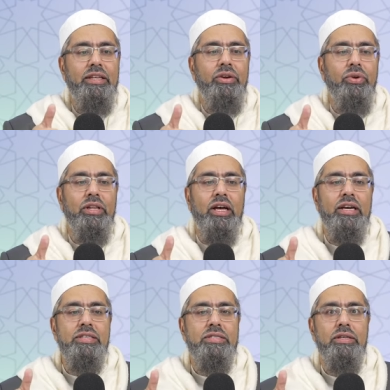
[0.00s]
they
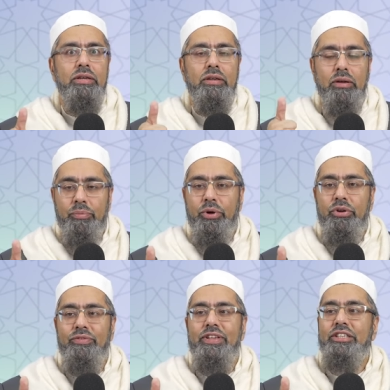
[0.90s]
realize upon
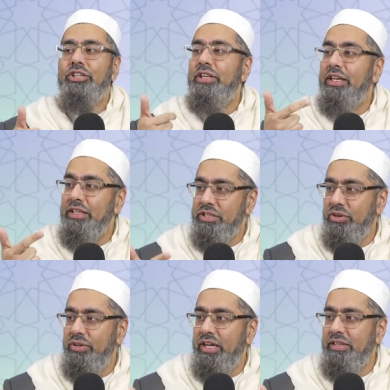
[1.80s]
reflection it is
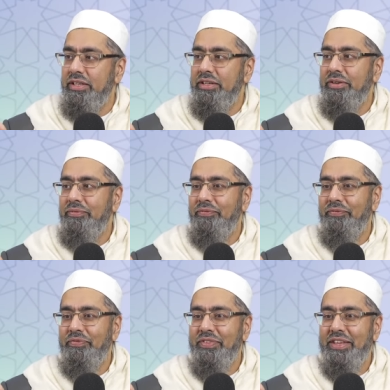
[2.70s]
created.
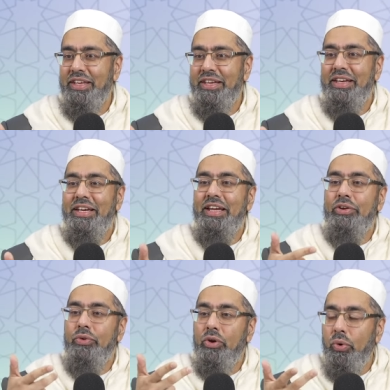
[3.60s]
It
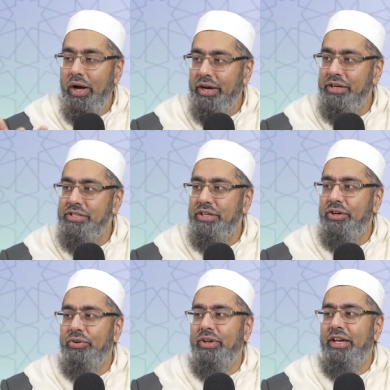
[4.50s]
requires a
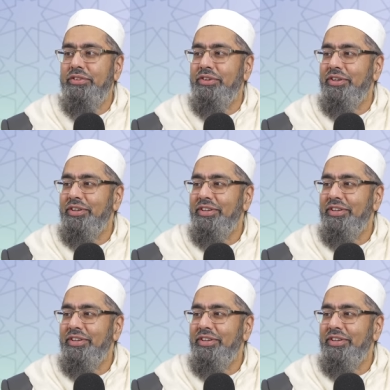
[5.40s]
creator.